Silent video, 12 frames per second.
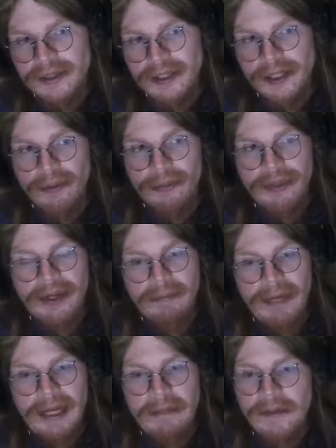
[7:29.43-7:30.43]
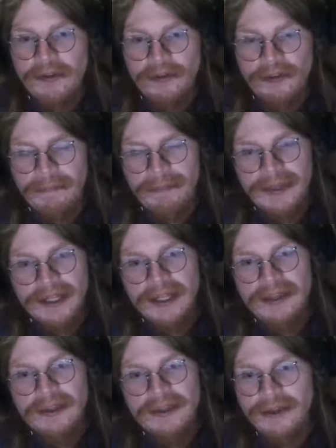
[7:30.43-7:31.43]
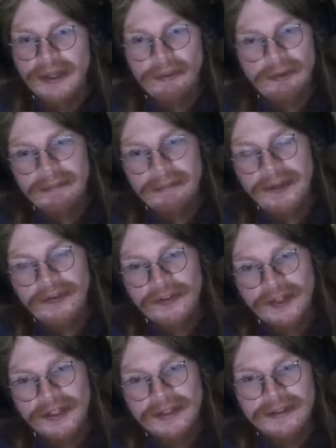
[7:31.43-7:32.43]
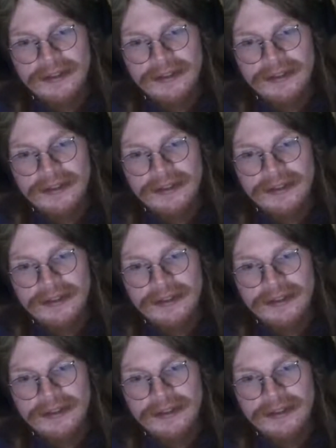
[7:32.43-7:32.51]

There might be something in there that we're missing.